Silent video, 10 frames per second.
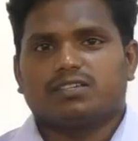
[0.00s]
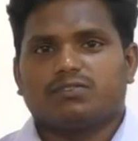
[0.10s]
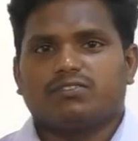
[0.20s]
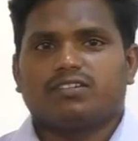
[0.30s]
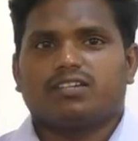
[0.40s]

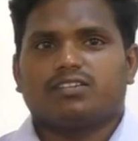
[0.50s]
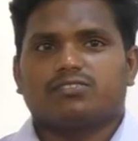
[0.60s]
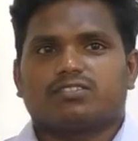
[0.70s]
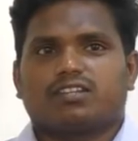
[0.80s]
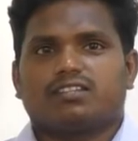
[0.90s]
every week I
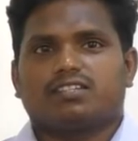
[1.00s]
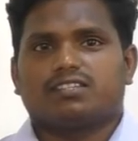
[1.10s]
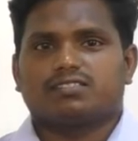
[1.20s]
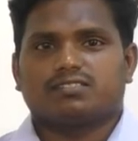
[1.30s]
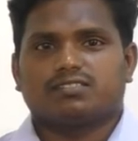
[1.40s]
used to write the
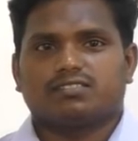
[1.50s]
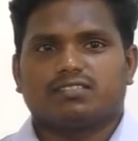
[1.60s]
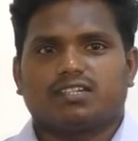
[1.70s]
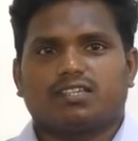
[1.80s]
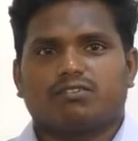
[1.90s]
test
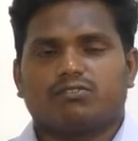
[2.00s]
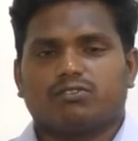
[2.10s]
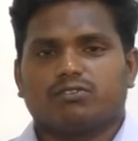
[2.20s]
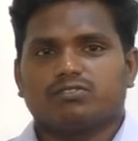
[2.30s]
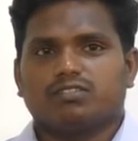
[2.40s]
that everyone
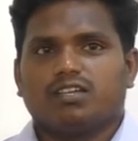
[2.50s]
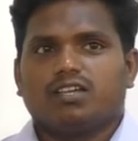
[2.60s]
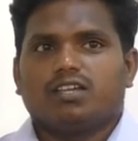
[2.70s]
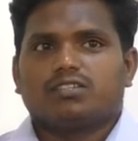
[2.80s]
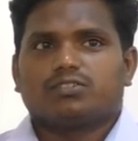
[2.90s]
knows.
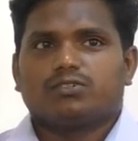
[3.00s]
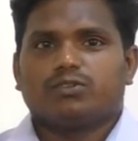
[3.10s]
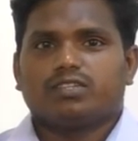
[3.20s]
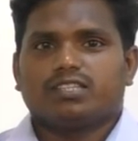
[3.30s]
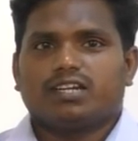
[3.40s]
So,
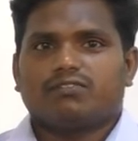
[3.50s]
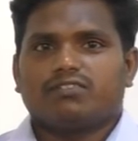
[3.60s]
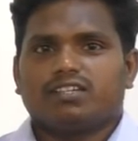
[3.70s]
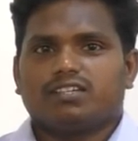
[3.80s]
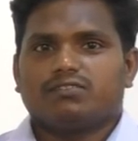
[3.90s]
during that
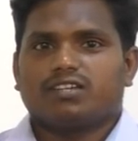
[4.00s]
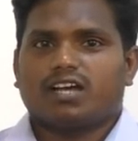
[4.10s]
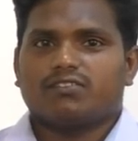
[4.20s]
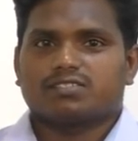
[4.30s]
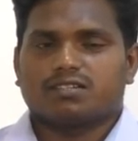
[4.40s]
week, we
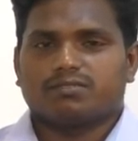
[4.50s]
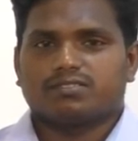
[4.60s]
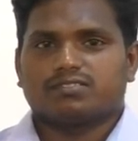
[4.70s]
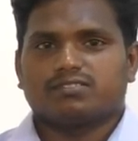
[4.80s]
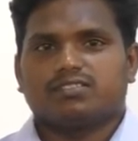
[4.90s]
have a
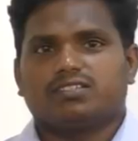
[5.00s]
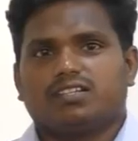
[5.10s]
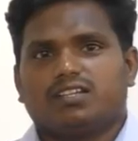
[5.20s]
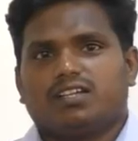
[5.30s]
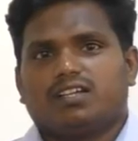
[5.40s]
syllabus.
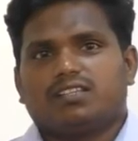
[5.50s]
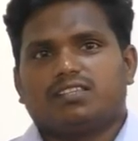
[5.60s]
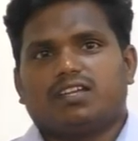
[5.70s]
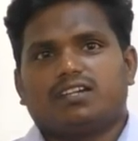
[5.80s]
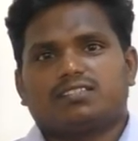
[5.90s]

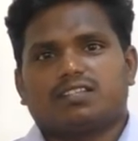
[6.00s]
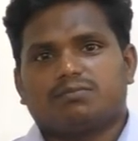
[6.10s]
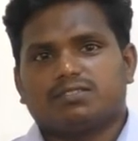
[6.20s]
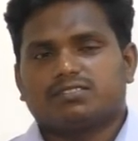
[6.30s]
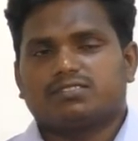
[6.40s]
That
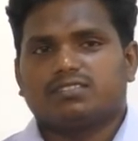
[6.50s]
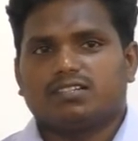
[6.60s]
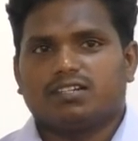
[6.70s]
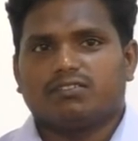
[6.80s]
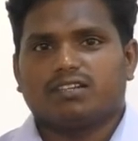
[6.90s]
syllabus
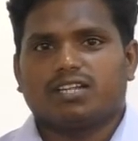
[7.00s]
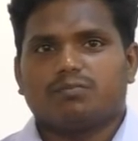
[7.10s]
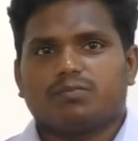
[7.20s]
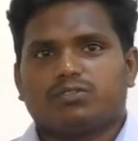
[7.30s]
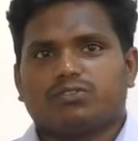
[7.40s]
uh, will
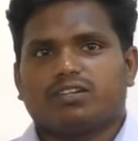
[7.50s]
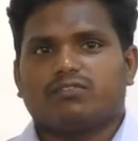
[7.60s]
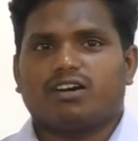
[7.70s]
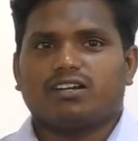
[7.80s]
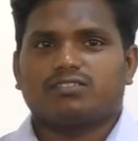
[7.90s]
help me to read
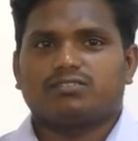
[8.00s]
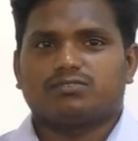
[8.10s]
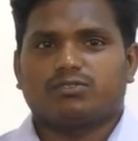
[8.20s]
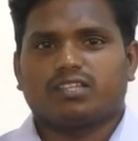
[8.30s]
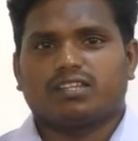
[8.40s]
what
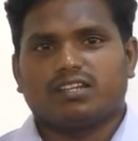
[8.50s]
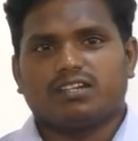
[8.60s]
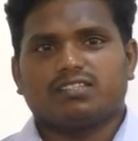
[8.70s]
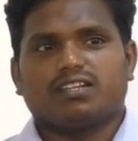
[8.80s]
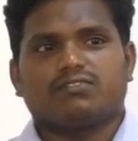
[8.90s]
should I read
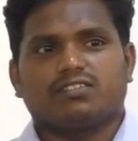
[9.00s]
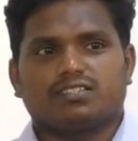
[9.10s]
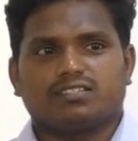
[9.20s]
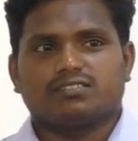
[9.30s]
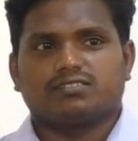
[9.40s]
in that week.
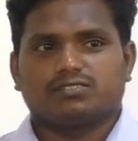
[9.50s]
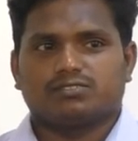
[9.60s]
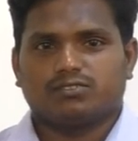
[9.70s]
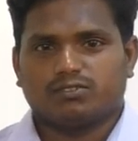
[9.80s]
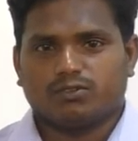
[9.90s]

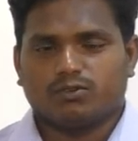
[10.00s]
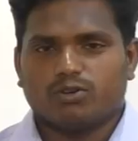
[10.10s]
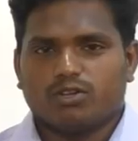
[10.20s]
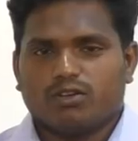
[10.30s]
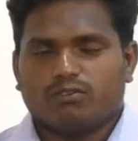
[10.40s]
So,
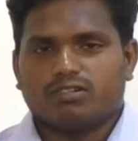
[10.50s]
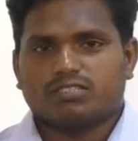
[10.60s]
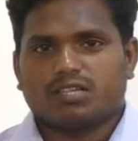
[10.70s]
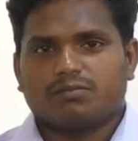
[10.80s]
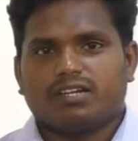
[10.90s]
once
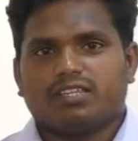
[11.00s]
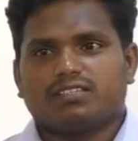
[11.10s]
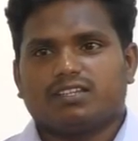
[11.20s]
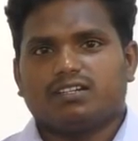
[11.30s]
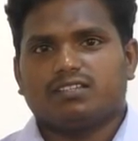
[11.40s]
I am reading
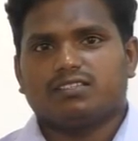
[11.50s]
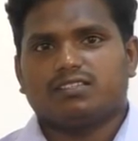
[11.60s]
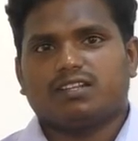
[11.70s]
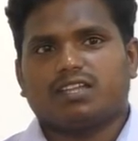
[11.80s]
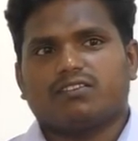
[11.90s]
that
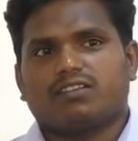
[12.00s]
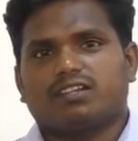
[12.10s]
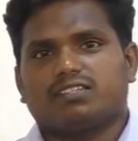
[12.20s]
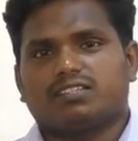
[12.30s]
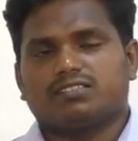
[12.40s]
then I will
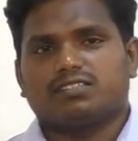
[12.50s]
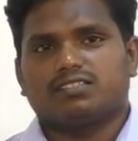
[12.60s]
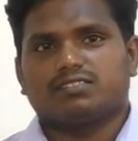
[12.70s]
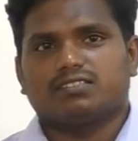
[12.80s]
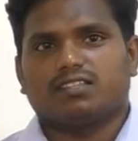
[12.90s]
write that a
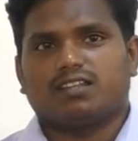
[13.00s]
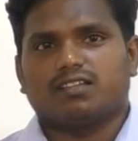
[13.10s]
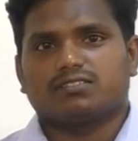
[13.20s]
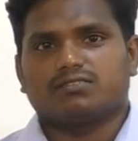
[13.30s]
series in the last